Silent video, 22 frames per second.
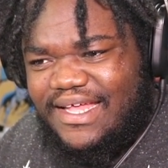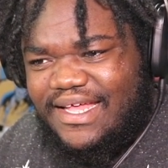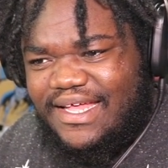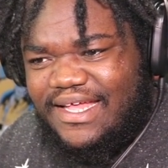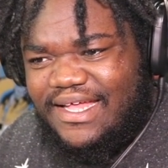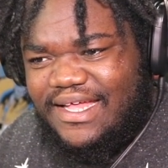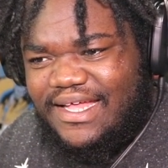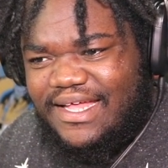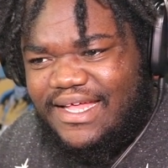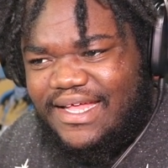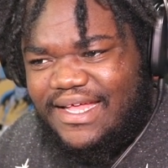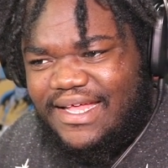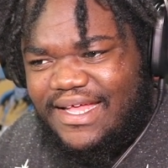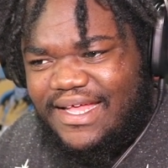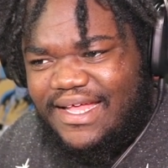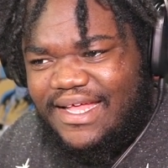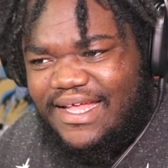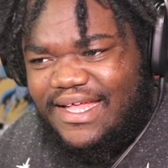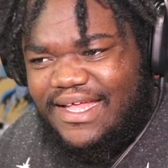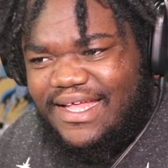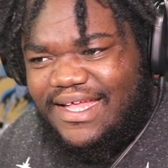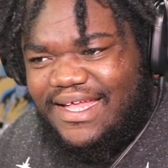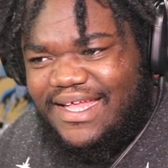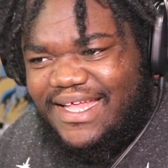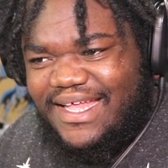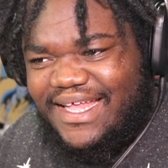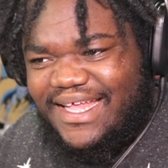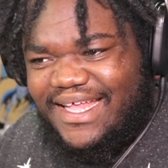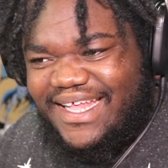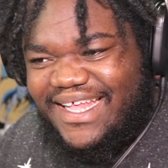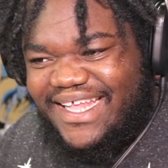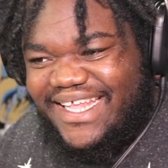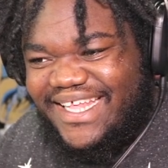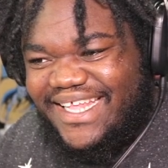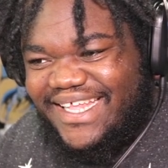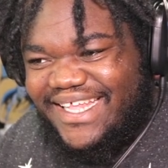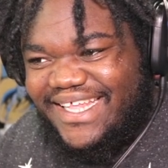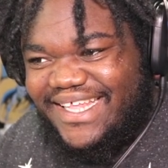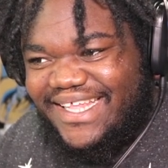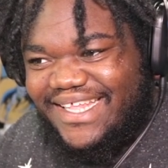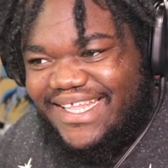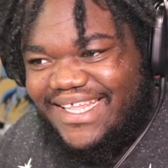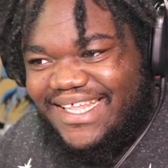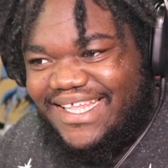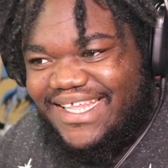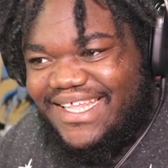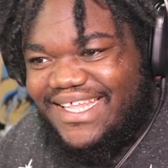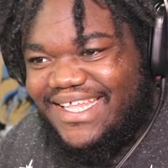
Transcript: (silence)